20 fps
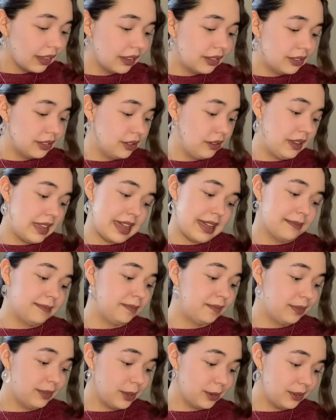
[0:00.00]
So, yeah,
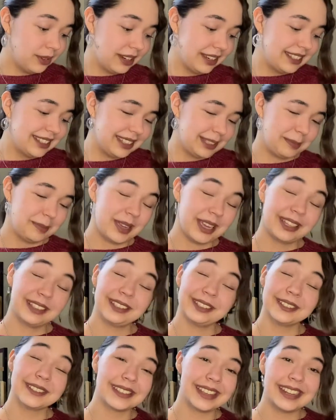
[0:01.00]
don't expect
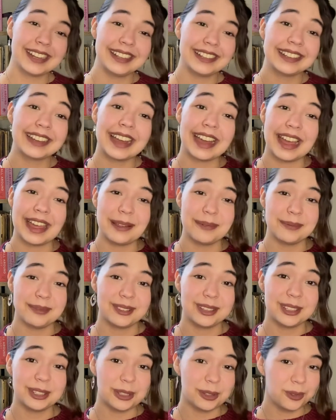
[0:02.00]
those anytime
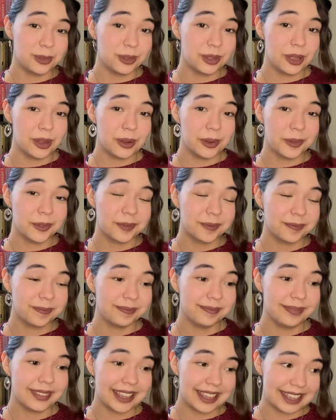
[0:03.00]
soon though,
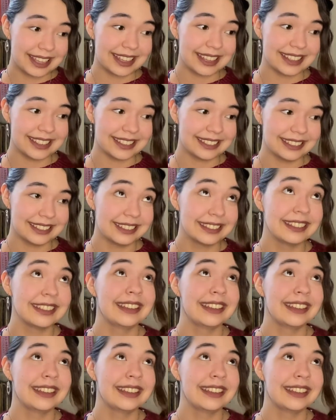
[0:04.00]
because